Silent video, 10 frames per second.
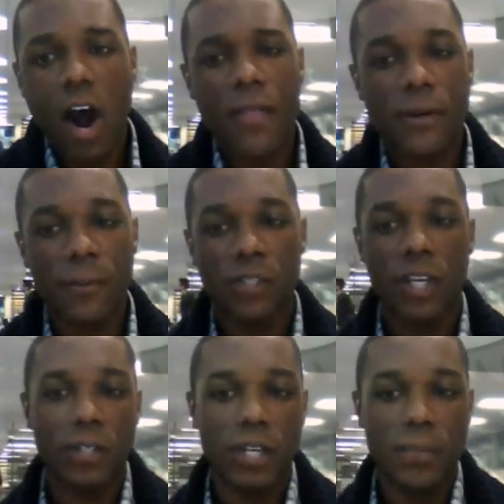are there
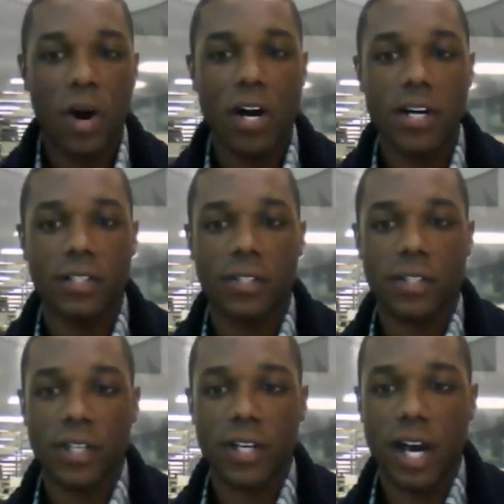particular
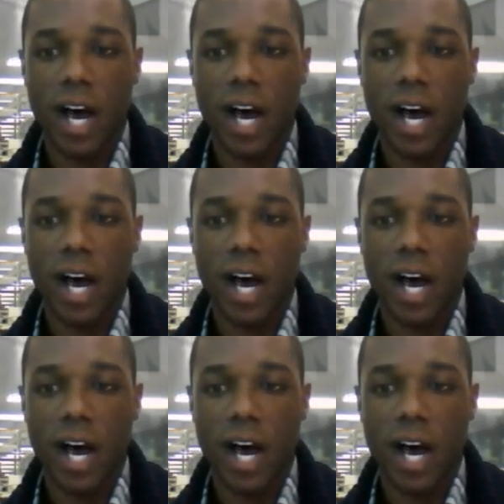parts